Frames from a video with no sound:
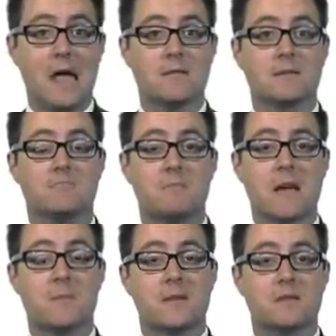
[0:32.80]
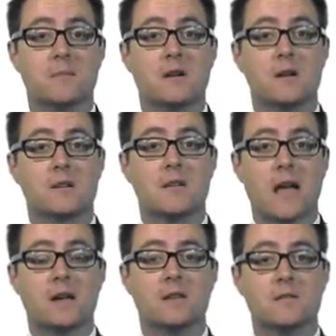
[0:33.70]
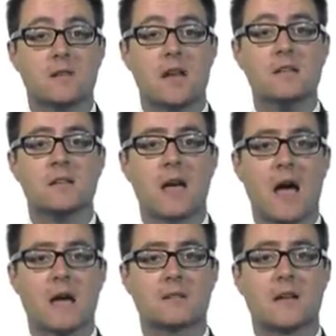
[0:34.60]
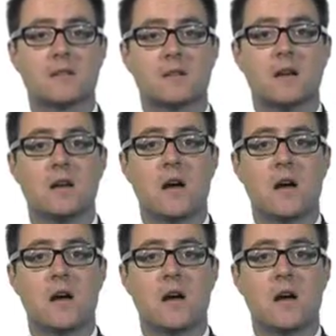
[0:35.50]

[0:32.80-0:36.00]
8 megabit per second internet access.